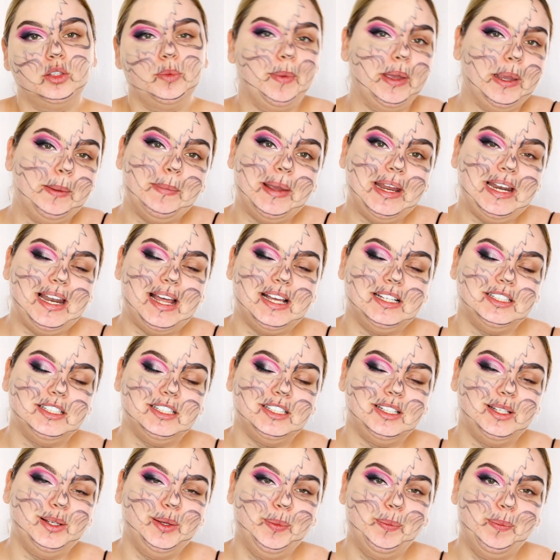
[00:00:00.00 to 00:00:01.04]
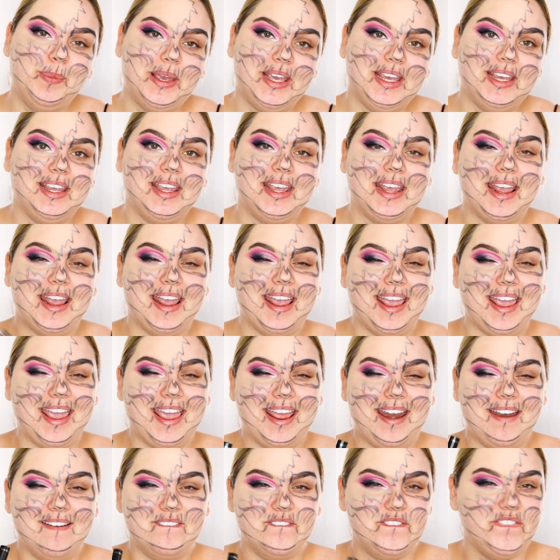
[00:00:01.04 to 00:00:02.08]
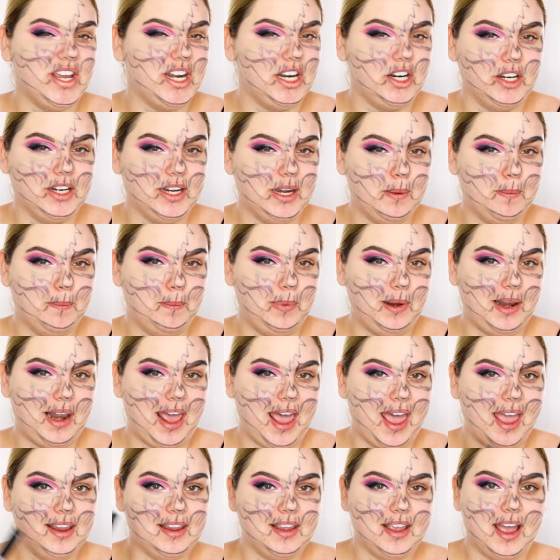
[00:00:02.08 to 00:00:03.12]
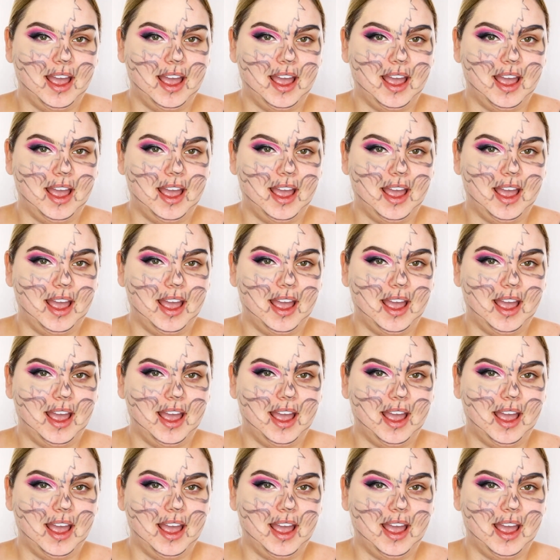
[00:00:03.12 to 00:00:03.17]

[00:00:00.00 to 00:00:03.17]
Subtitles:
To make my lashes look big and very black,